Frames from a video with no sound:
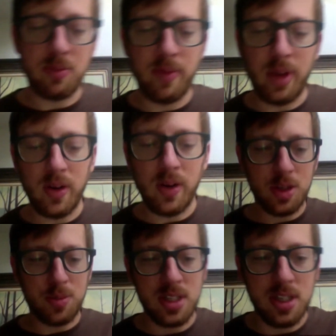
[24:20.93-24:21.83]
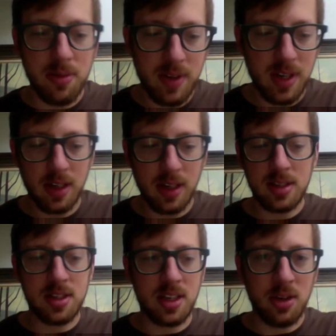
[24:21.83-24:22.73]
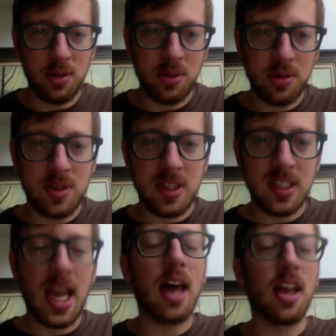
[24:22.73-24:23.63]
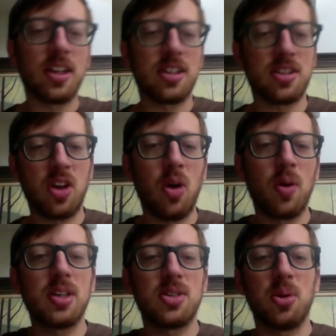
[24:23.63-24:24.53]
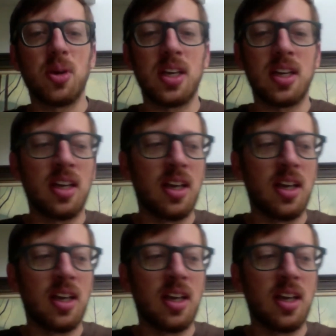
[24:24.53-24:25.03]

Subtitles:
very specific skills and talents go into it,